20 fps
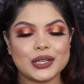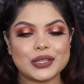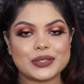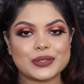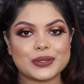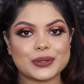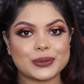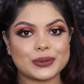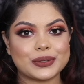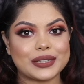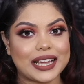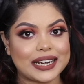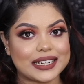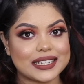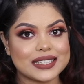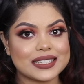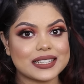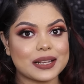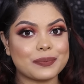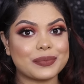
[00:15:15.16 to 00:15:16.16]
So that
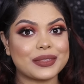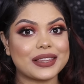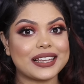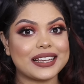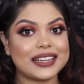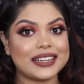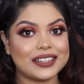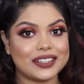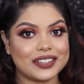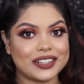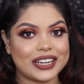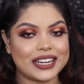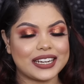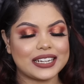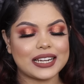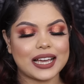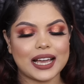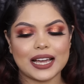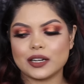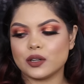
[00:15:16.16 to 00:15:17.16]
is something
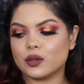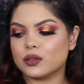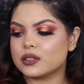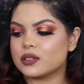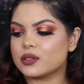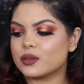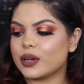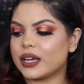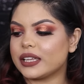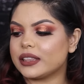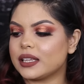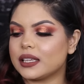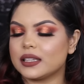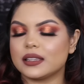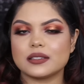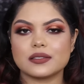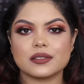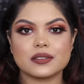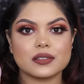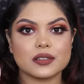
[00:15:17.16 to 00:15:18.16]
great. And also I think
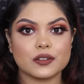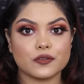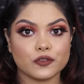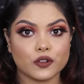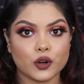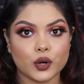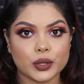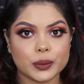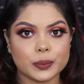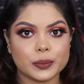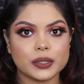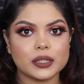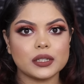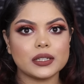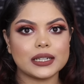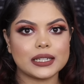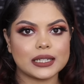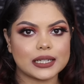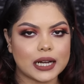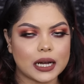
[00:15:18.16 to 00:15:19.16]
this is affordable.
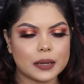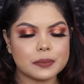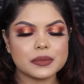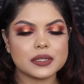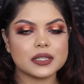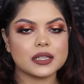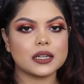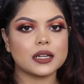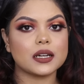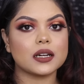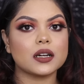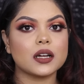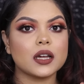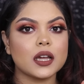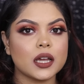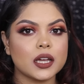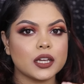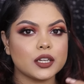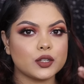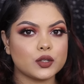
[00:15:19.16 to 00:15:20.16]
It comes in a,
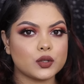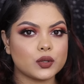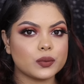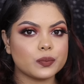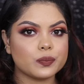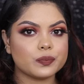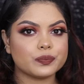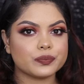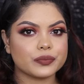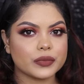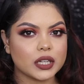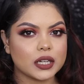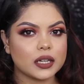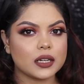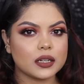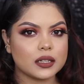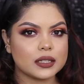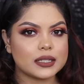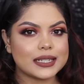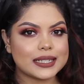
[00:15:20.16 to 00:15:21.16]

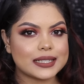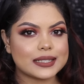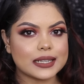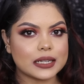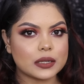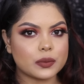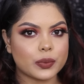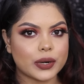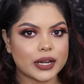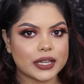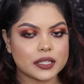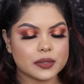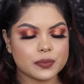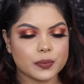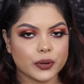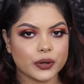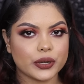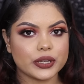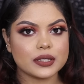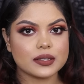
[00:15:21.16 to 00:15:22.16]
decent price
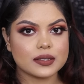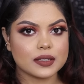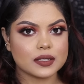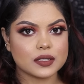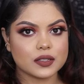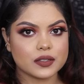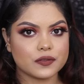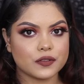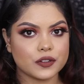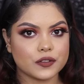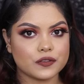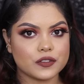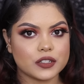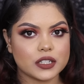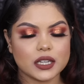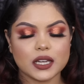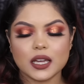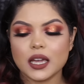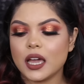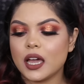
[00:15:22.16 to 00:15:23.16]
point,
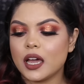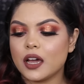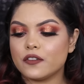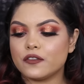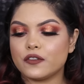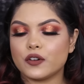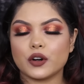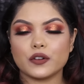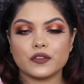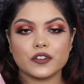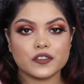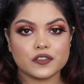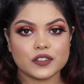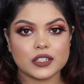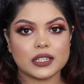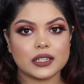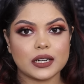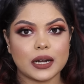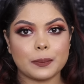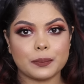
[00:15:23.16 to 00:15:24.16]
$6.50 for
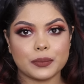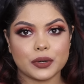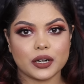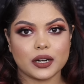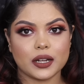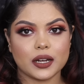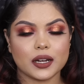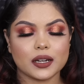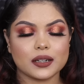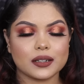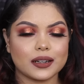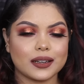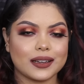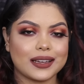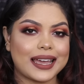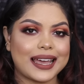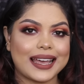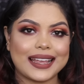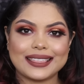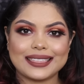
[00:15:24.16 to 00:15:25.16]
50-gram product,
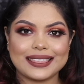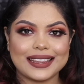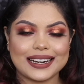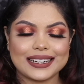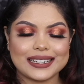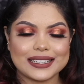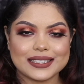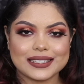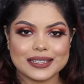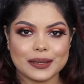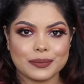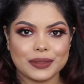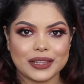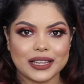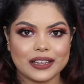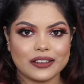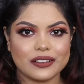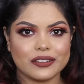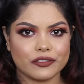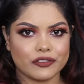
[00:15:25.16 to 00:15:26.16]
and that is
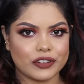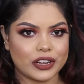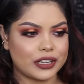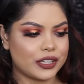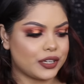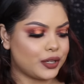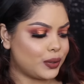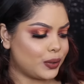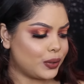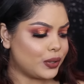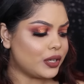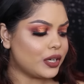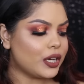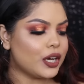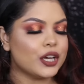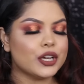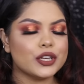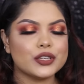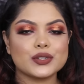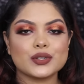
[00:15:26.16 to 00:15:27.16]
something very good.
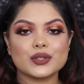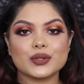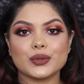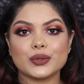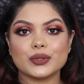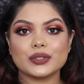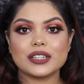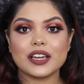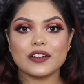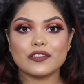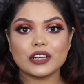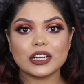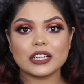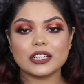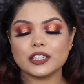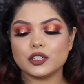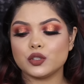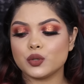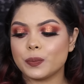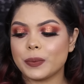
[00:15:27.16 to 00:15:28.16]
So
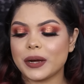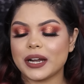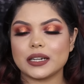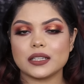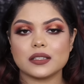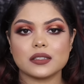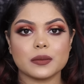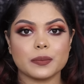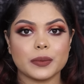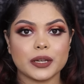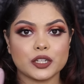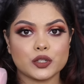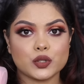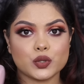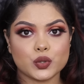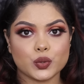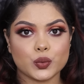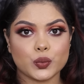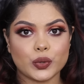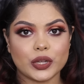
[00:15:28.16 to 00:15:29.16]
definitely do
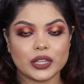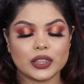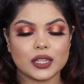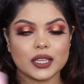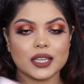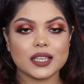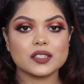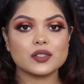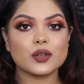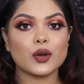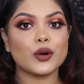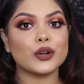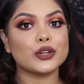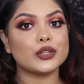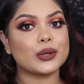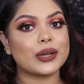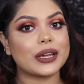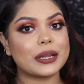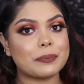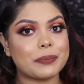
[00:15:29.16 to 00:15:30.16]
participate to win this, or
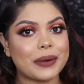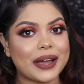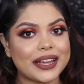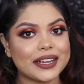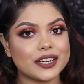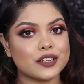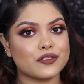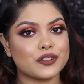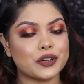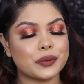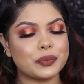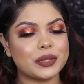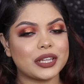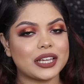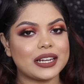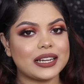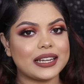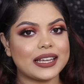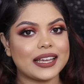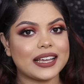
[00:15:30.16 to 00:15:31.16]
you can buy it from
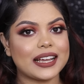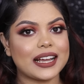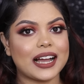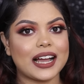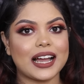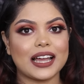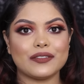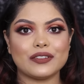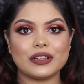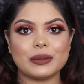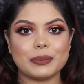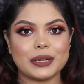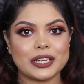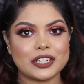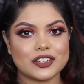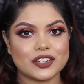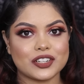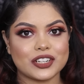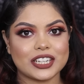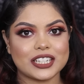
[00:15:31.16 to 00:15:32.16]
their link. I will
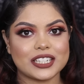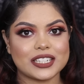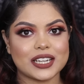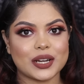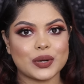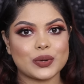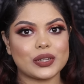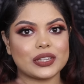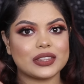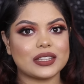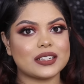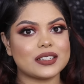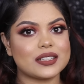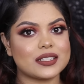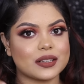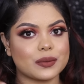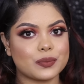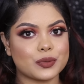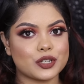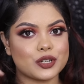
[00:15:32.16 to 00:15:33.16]
mention it down in the
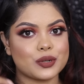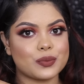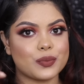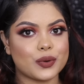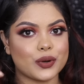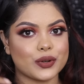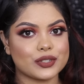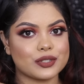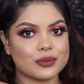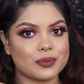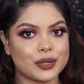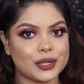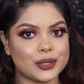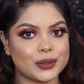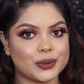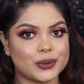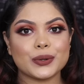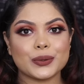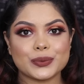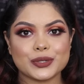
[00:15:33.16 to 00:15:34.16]
description box
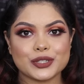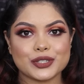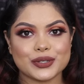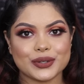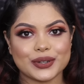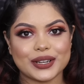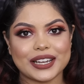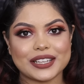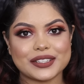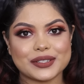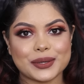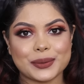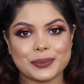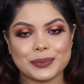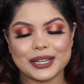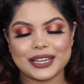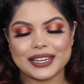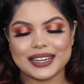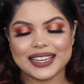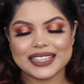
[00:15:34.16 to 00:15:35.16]
below. Hope to see you guys on
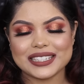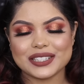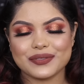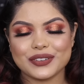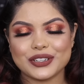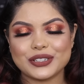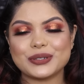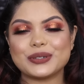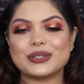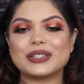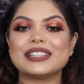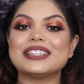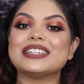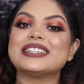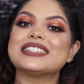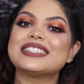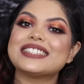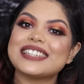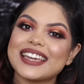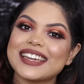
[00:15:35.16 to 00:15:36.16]
my next video. Till
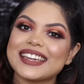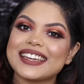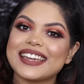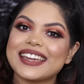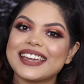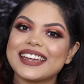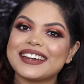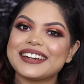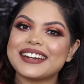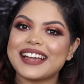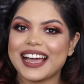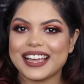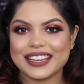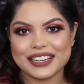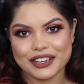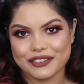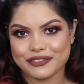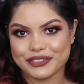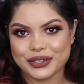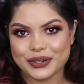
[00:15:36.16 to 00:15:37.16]
then, take care. I
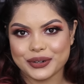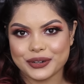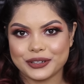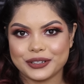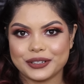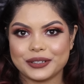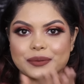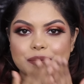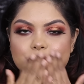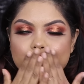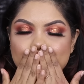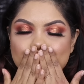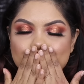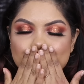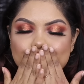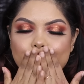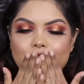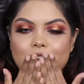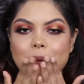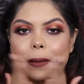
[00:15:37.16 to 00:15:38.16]
love you all.
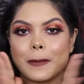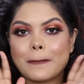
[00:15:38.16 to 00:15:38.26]
Mwah.